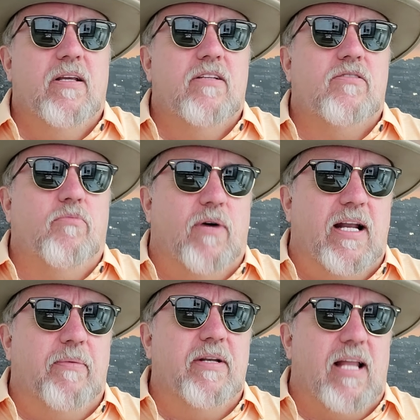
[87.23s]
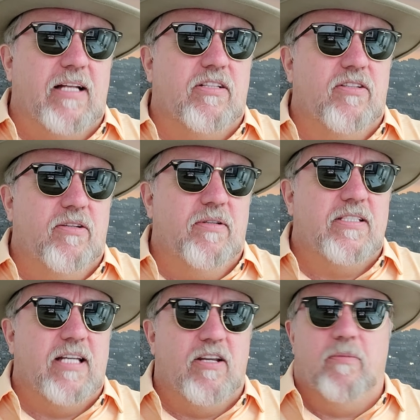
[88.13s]
So what I would like to do is
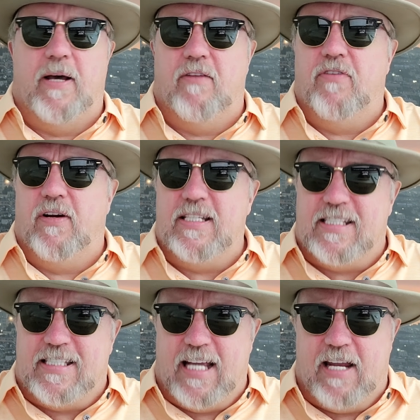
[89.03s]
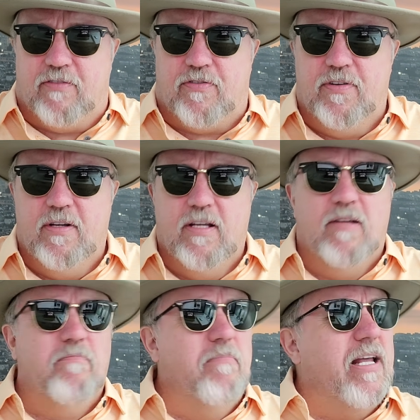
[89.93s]
tell you about a very safe
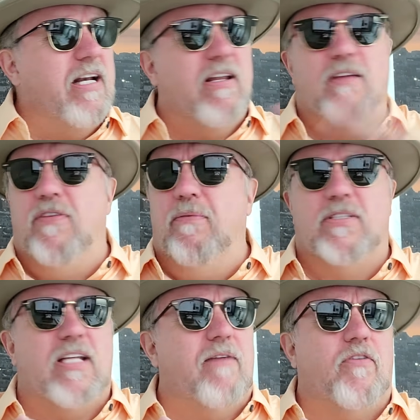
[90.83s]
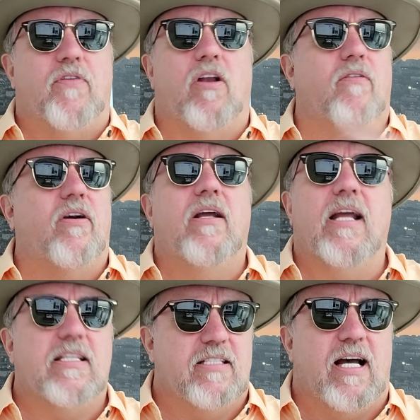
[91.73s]
minute. If it was to ever fall over,
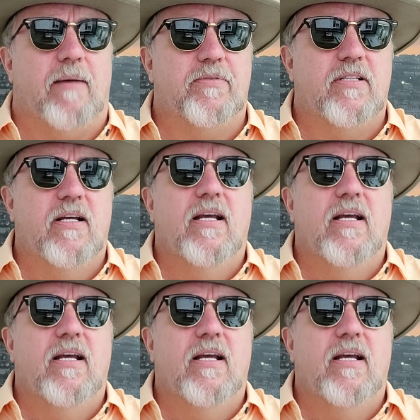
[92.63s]
it stops.